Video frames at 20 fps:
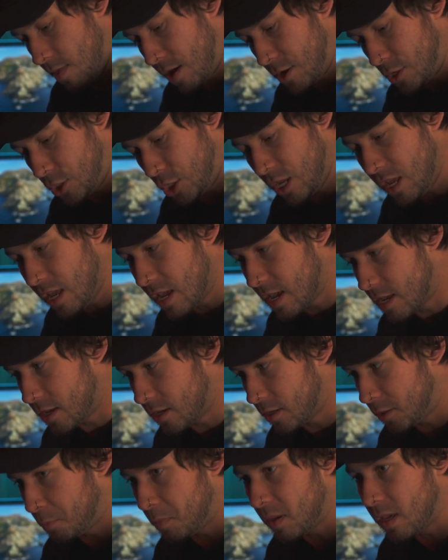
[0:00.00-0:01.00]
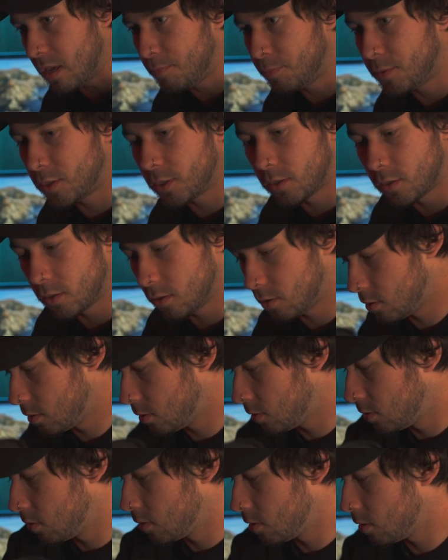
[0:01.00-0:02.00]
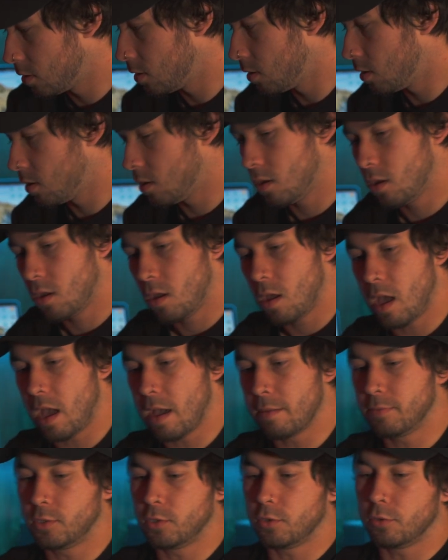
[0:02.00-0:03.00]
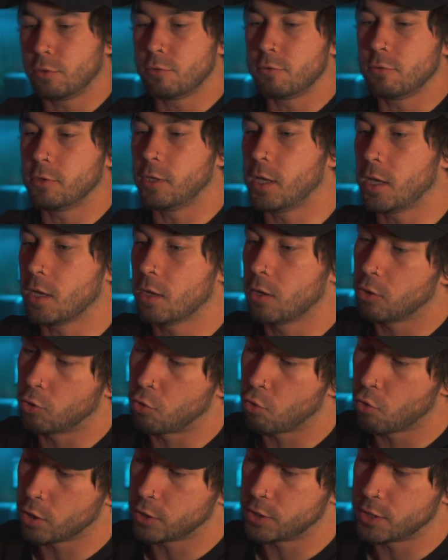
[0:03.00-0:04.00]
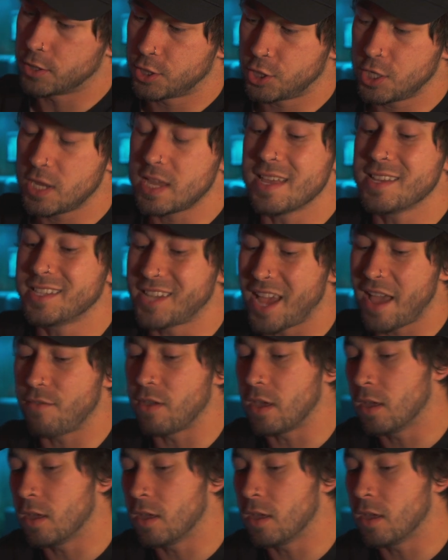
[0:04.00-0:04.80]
there she is, peeps. Absolutely gorgeous. She is heavy.